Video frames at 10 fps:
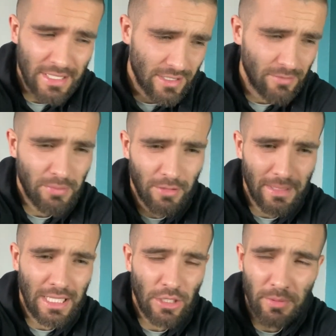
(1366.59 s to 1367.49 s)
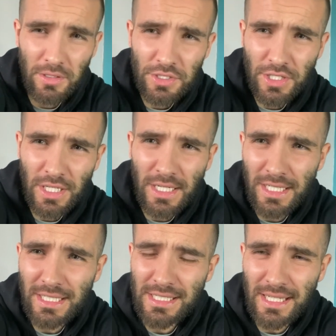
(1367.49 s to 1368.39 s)
So I plonk my leg up on the chair and it
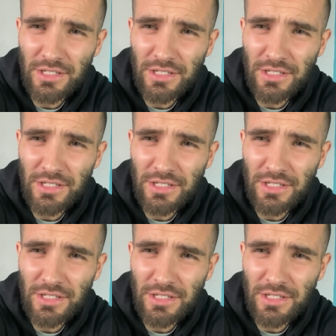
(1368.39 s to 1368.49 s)
can stay